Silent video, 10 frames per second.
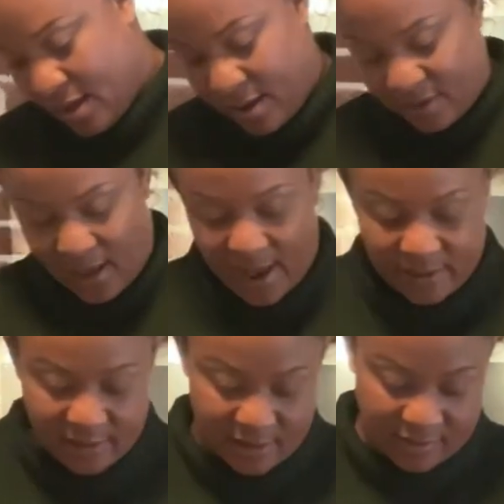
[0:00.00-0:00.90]
it kind
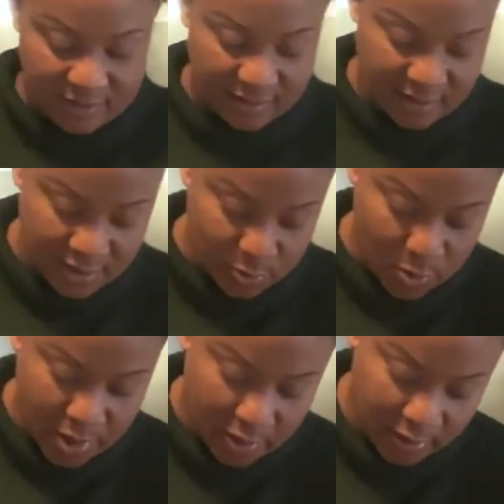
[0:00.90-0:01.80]
of doesn't sit
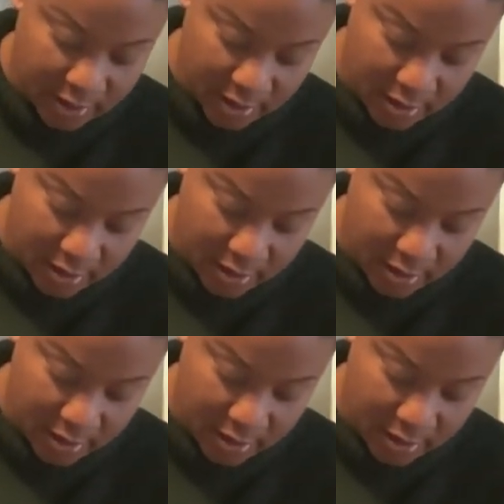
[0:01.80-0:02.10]
well in